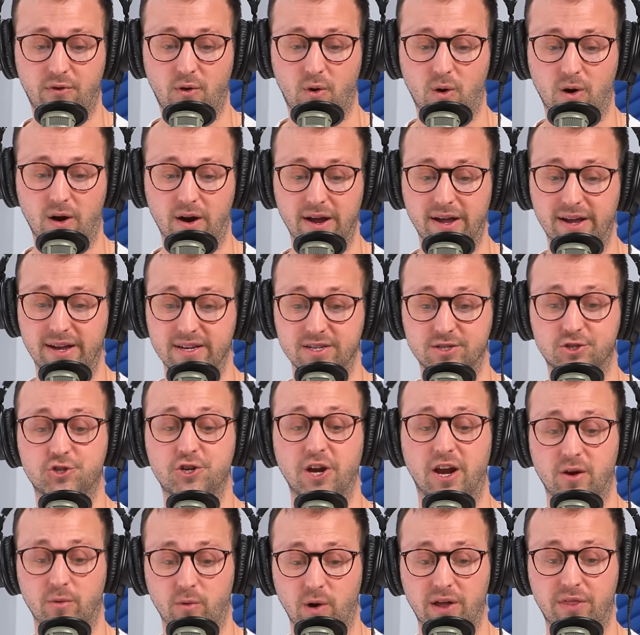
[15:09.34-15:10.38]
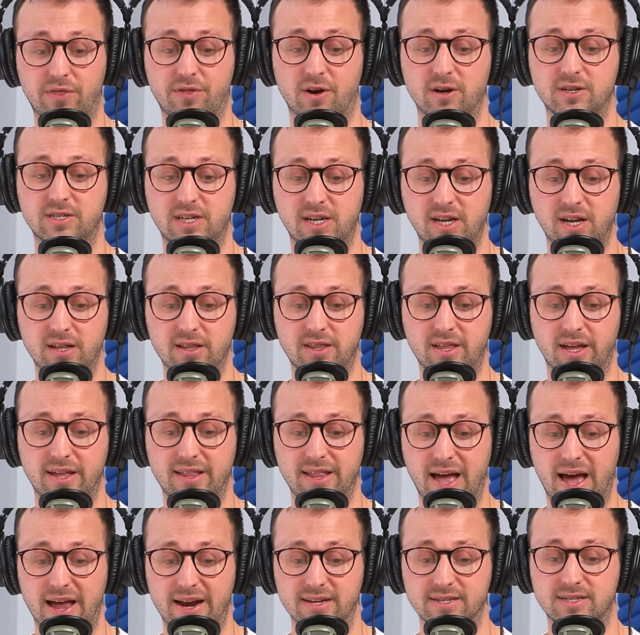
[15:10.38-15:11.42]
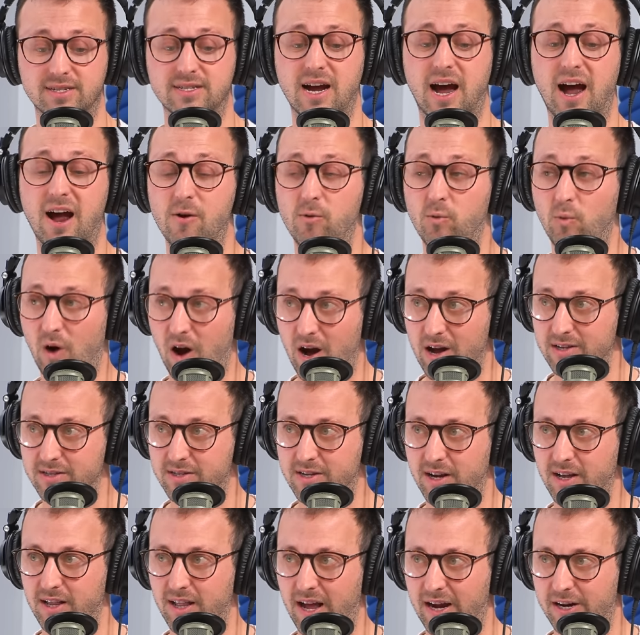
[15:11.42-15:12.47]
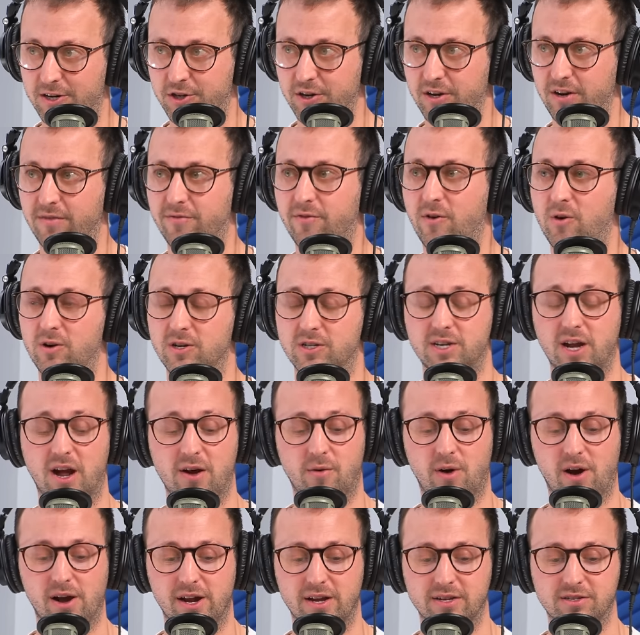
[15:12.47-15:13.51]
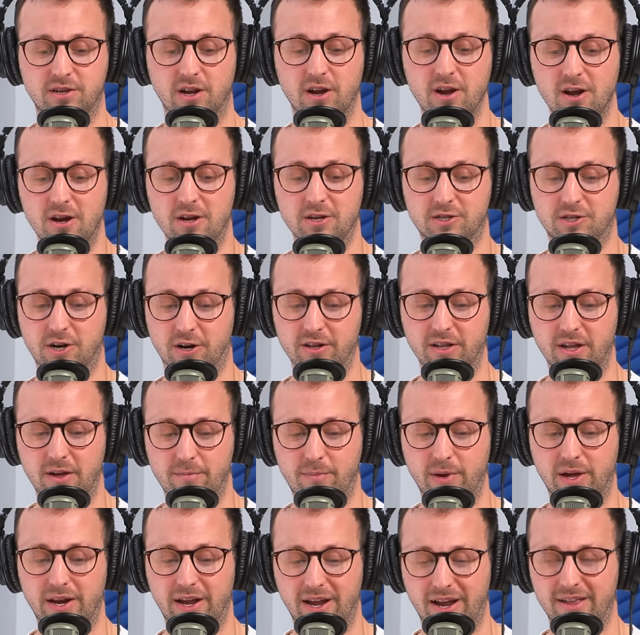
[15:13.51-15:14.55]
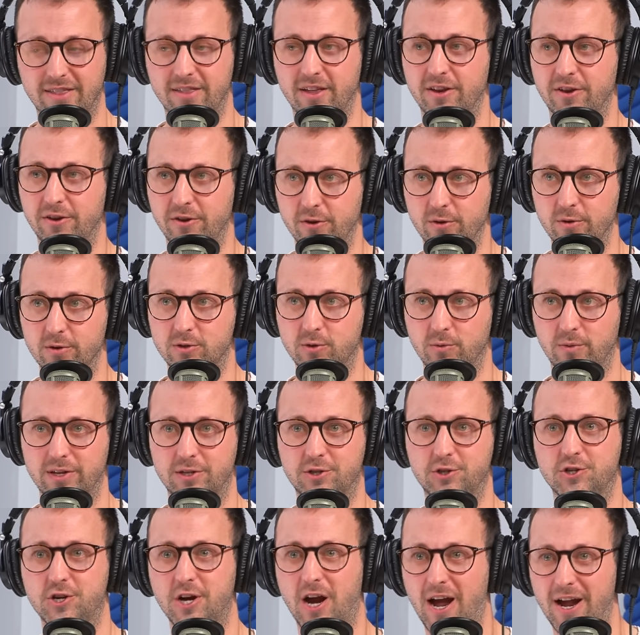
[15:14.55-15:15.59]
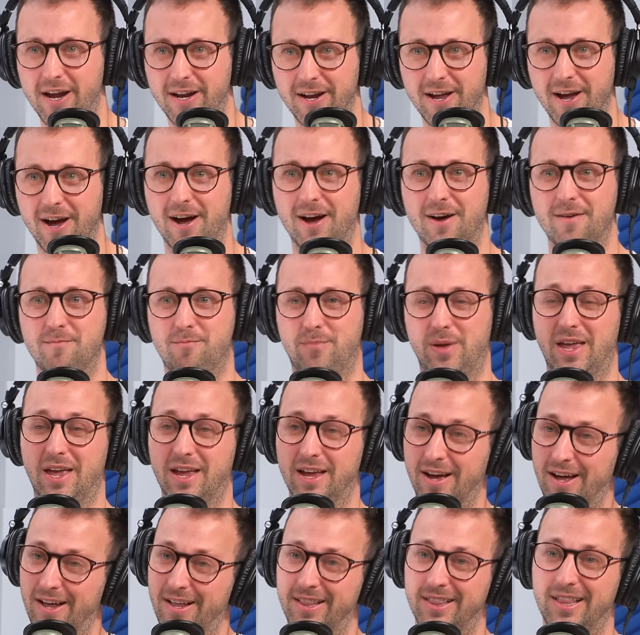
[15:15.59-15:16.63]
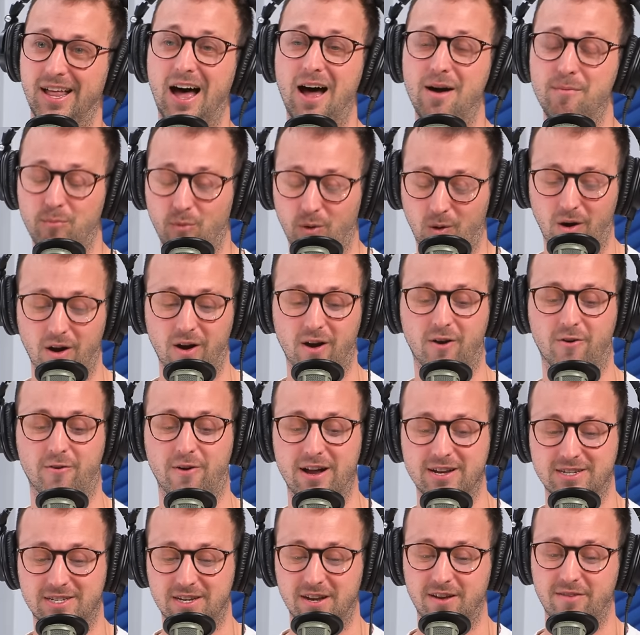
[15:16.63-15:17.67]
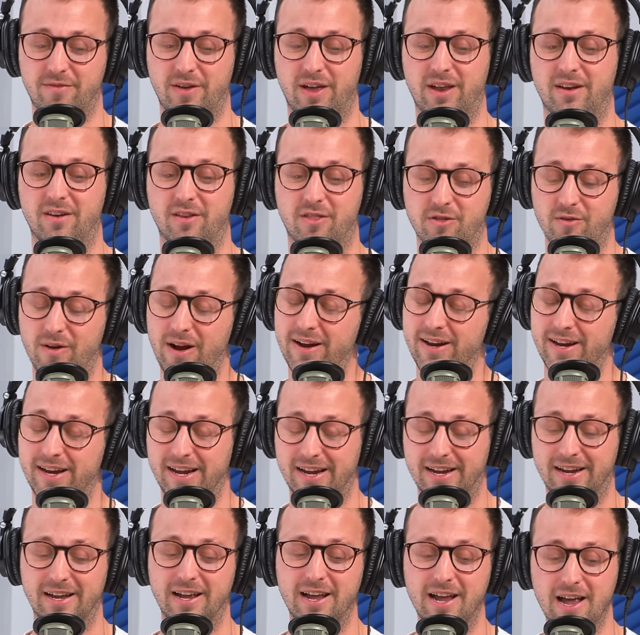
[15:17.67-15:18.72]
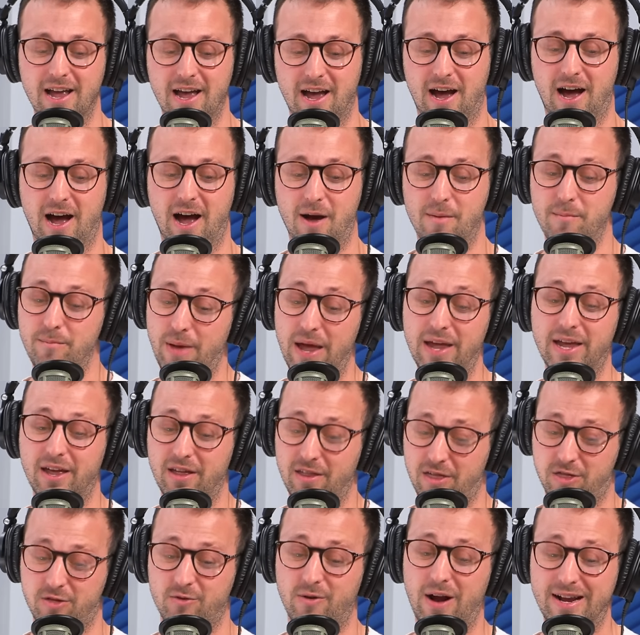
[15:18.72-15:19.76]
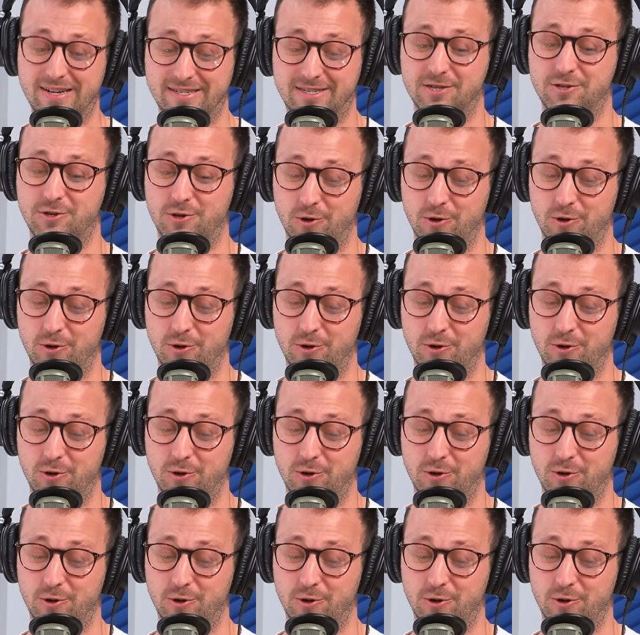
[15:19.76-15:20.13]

for is January 13th, and that is Taiwan's election. Of course, Taiwan has certainly been in the news with China being a lot more aggressive and threatening, uh, making threats